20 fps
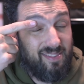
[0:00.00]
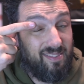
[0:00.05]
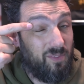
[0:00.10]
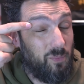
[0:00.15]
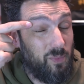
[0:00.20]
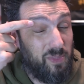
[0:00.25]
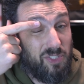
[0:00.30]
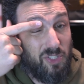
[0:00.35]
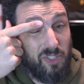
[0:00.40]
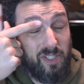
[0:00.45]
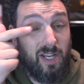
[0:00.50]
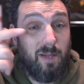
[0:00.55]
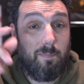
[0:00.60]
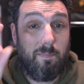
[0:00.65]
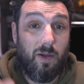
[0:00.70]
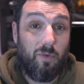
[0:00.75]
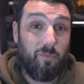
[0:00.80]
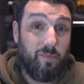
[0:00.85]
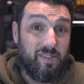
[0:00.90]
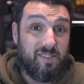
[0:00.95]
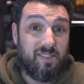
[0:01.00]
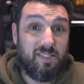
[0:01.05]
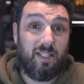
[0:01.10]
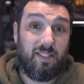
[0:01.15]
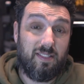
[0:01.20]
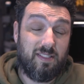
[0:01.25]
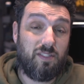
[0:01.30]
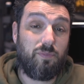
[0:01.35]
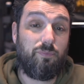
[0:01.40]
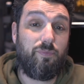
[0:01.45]
we're talking about
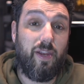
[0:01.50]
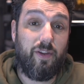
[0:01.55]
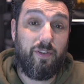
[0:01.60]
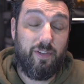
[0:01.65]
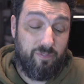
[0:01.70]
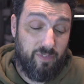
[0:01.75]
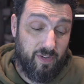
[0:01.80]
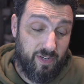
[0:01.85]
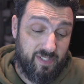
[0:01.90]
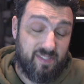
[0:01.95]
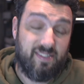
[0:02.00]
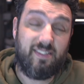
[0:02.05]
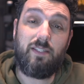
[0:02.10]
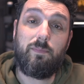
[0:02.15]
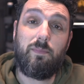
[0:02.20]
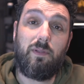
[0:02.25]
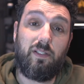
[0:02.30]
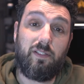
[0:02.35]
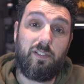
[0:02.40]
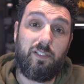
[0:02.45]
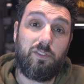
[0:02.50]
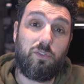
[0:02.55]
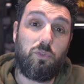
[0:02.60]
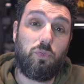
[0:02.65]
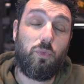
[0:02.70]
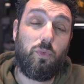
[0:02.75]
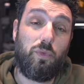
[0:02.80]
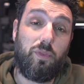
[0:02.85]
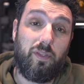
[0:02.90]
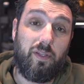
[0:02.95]
results very, very similar
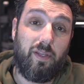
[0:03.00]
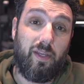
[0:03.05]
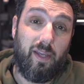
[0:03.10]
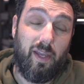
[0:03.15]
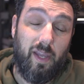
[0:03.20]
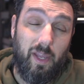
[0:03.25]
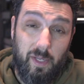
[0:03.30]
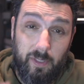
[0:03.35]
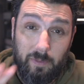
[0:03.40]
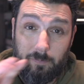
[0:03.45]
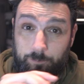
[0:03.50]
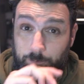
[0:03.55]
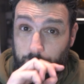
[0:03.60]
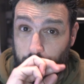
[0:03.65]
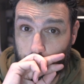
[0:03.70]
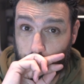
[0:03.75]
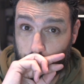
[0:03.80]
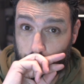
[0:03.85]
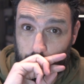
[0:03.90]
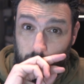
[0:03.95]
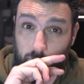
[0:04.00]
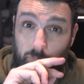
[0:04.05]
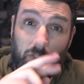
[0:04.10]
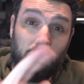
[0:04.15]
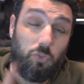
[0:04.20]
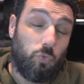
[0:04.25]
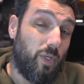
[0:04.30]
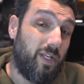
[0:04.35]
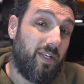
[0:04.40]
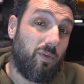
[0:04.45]
to the
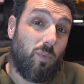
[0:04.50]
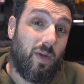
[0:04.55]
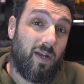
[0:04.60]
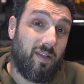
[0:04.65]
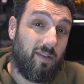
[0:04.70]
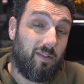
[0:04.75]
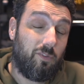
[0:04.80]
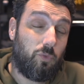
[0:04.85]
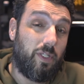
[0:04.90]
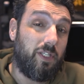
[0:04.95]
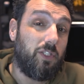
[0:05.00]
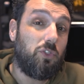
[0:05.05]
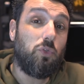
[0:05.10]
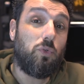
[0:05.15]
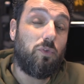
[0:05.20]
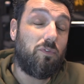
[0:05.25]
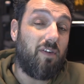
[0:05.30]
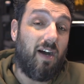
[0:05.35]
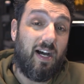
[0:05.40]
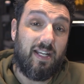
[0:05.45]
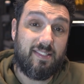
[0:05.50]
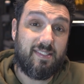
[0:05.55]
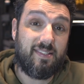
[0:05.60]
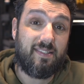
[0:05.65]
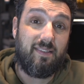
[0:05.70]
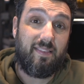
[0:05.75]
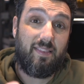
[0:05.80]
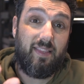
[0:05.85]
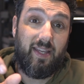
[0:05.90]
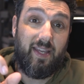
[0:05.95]
22
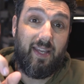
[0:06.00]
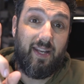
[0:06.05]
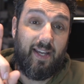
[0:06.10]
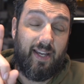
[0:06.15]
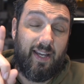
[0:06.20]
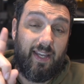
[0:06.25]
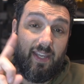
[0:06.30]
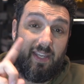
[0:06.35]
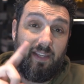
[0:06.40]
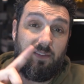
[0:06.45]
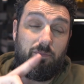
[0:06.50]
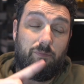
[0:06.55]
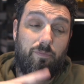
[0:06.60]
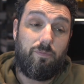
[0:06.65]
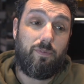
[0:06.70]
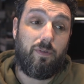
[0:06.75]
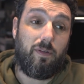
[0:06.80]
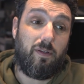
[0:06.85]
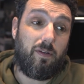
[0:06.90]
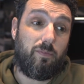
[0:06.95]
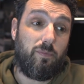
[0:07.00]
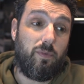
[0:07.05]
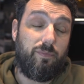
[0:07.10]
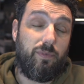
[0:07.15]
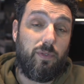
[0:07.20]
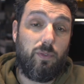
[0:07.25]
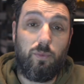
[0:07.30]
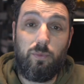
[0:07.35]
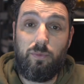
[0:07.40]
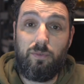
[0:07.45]
watts that I've
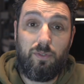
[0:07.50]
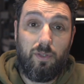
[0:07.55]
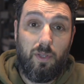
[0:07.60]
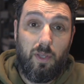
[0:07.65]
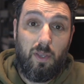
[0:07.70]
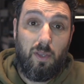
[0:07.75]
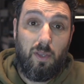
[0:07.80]
reviewed